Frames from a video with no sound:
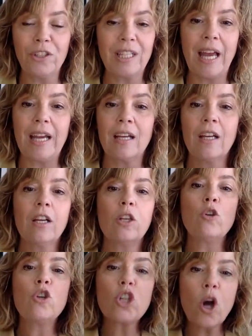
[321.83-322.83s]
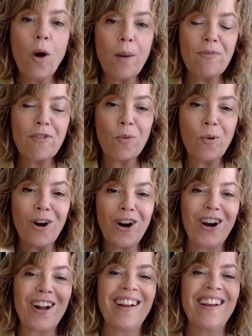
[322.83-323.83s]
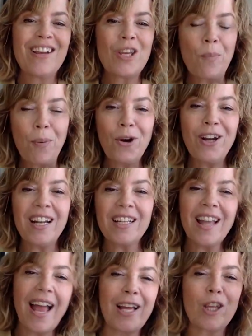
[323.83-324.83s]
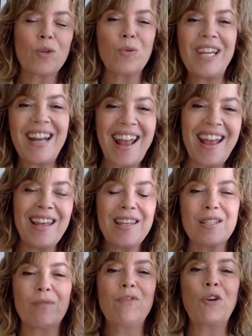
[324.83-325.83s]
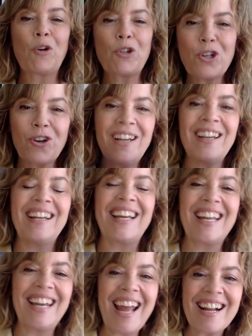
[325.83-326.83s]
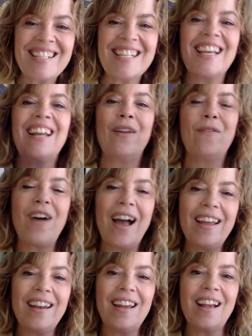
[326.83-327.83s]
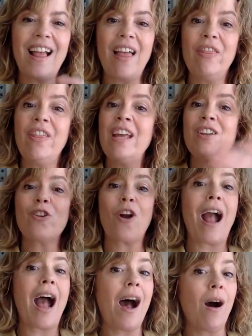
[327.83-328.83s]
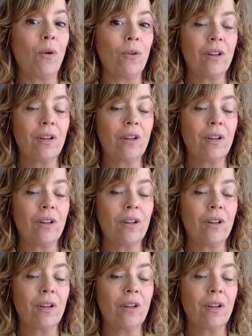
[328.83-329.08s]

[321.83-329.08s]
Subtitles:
Like, you show up for work, you put in like 3 days of nurturing and connecting and inviting, and then you're out.